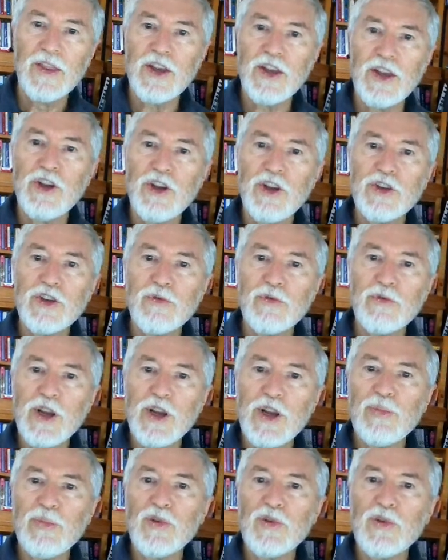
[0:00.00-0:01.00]
need to read
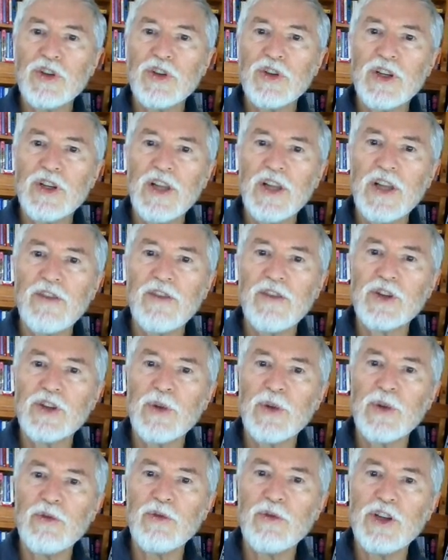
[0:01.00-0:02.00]
books and to have
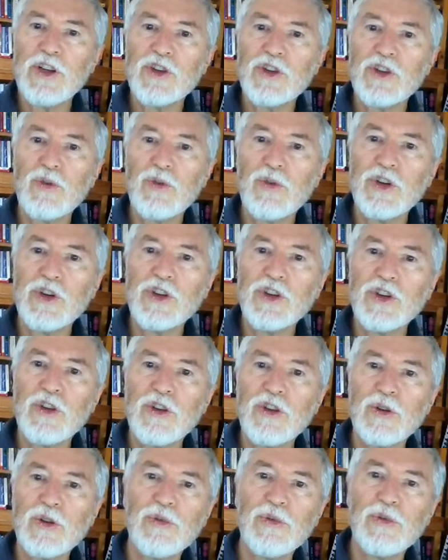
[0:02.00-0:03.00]
someone read stories to them
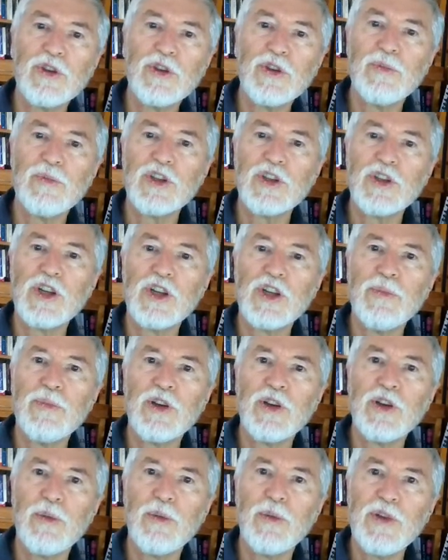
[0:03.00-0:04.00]
to put them to sleep at
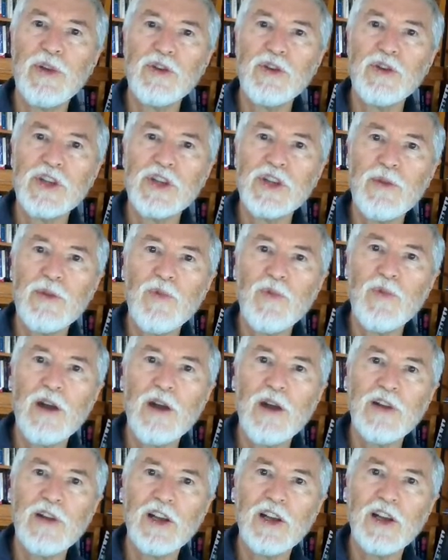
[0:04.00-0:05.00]
night because they
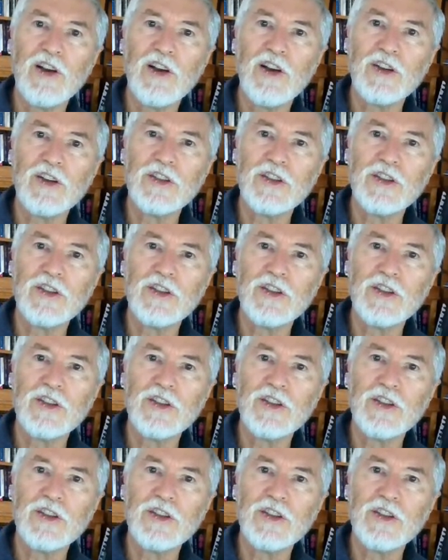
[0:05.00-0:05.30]
worry a lot.